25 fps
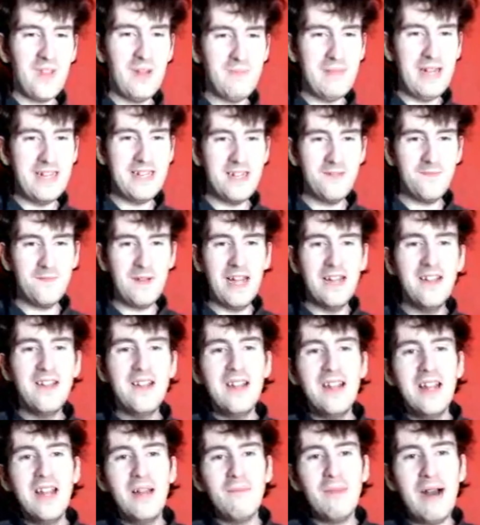but
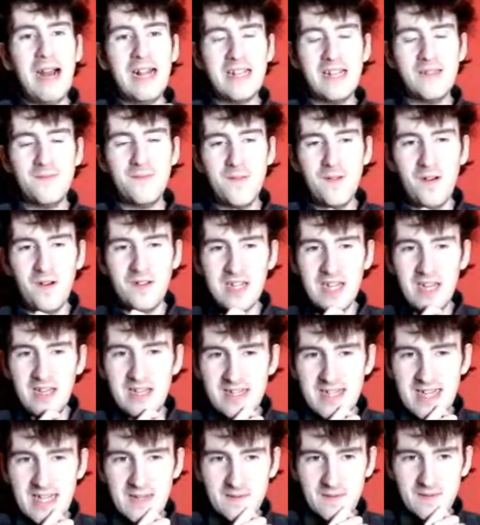I just thought
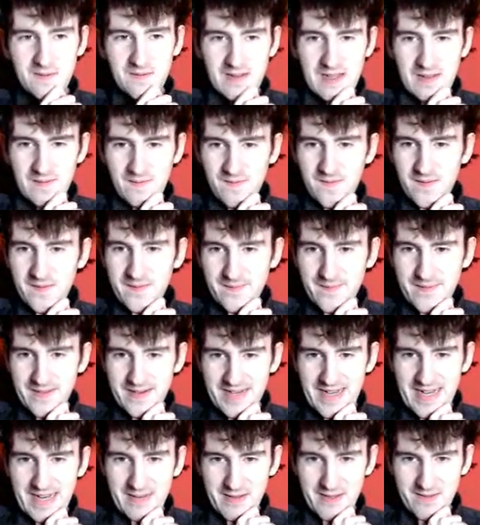those scenes were quite
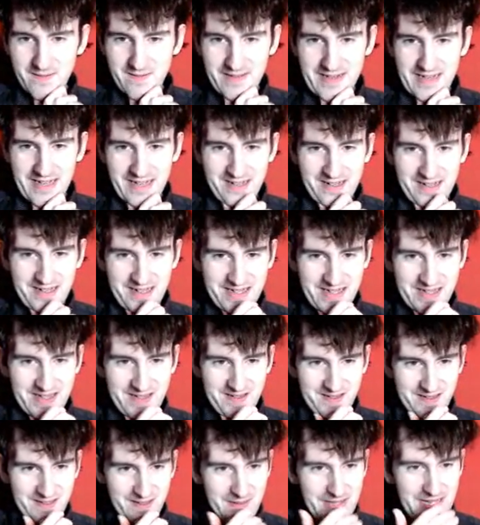funny. It was quite hard to
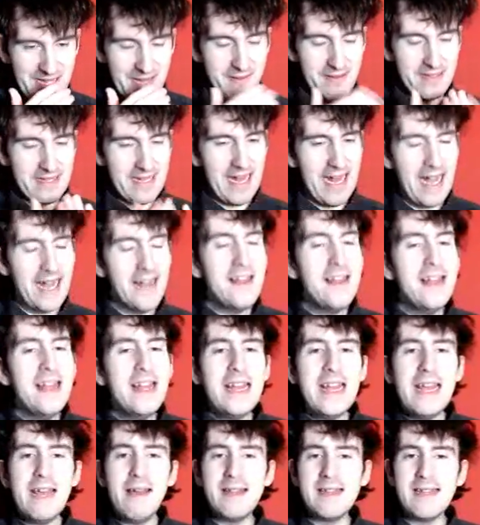sort. It was kind
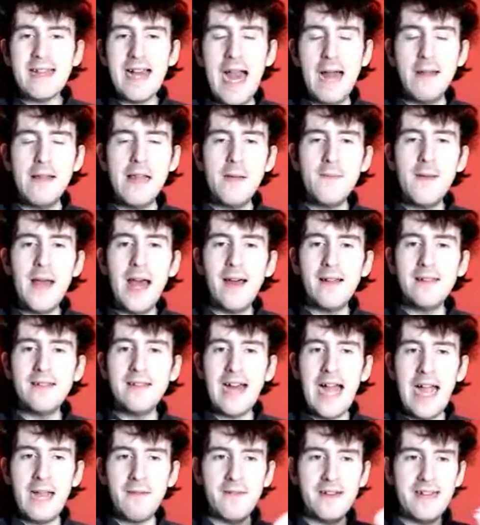of a little bit of
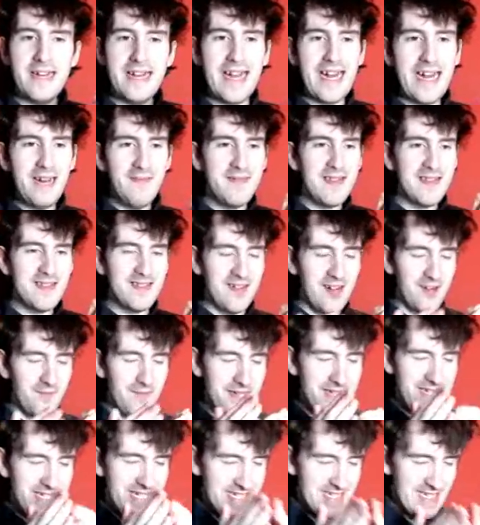light relief to sort of
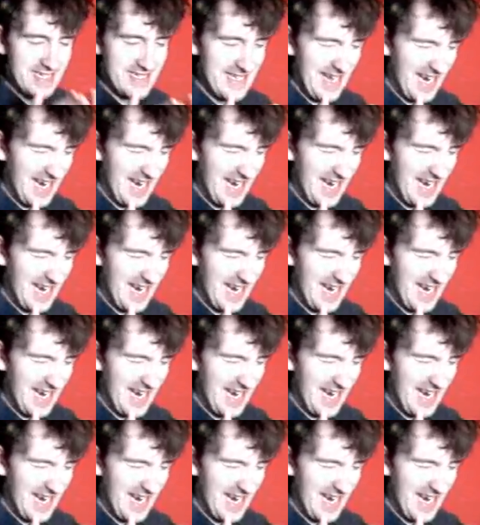relieve the